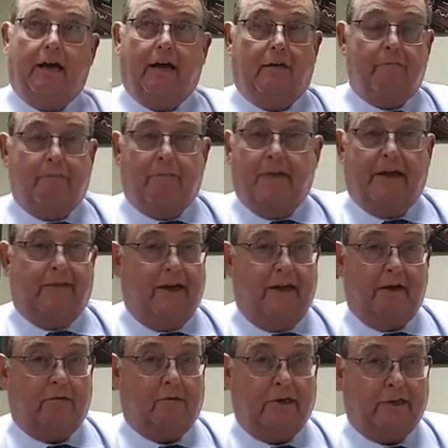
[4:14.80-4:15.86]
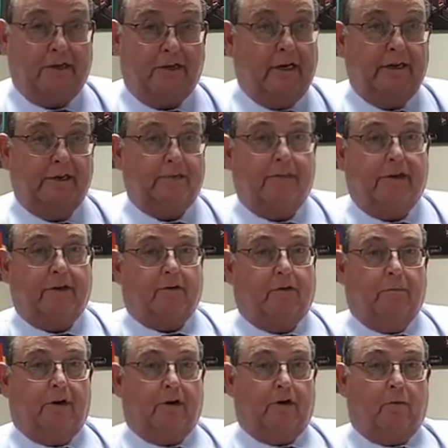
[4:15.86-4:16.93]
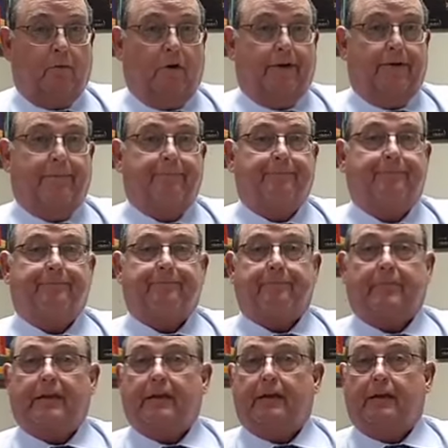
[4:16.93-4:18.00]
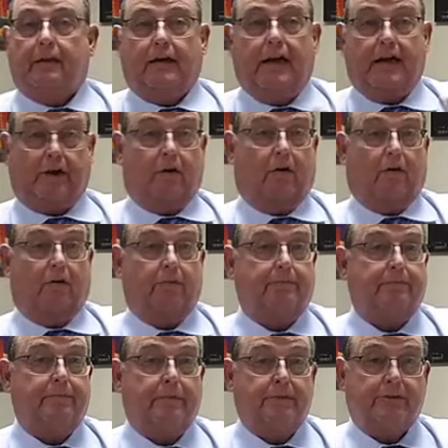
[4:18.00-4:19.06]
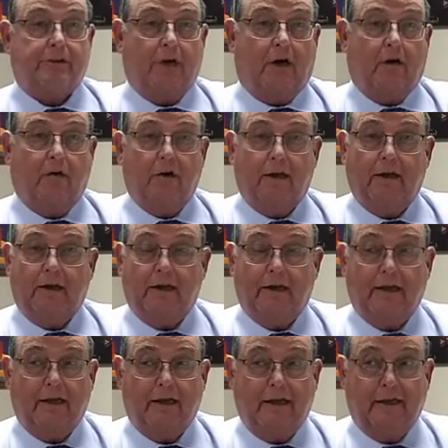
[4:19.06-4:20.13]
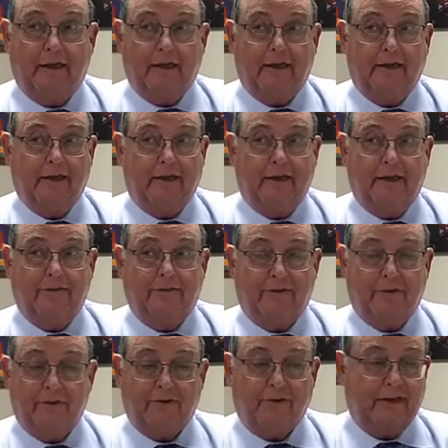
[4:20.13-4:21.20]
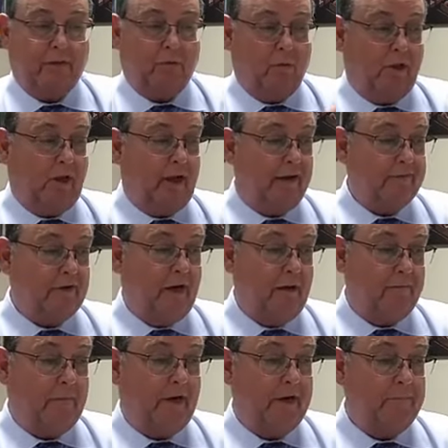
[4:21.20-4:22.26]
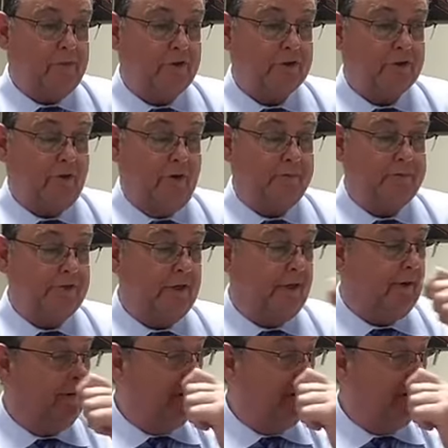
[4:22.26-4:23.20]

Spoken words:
They don't recognize medical marijuana at all. So if you think, well, I've got my prescription